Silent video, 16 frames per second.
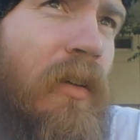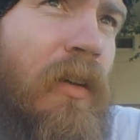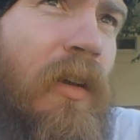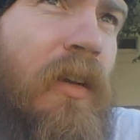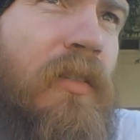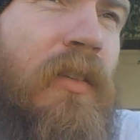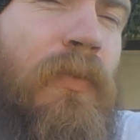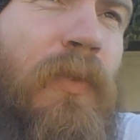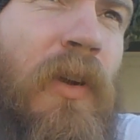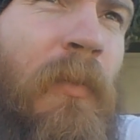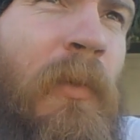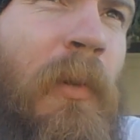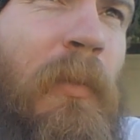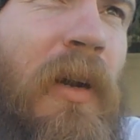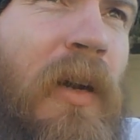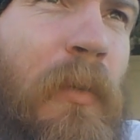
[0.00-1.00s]
actually forgot
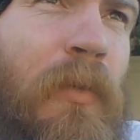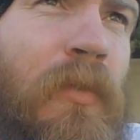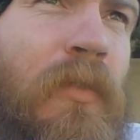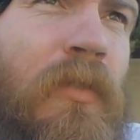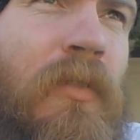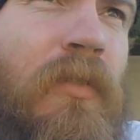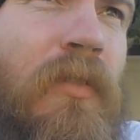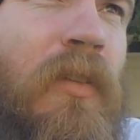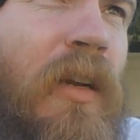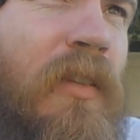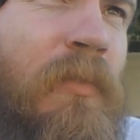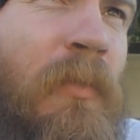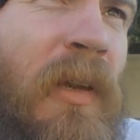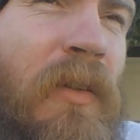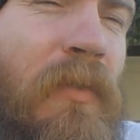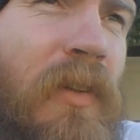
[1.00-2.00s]
my Bible. I
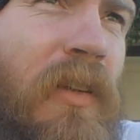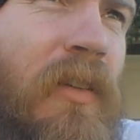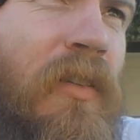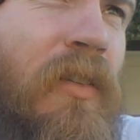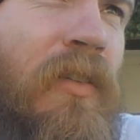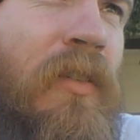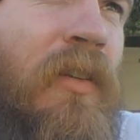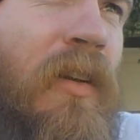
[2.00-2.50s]
just made a video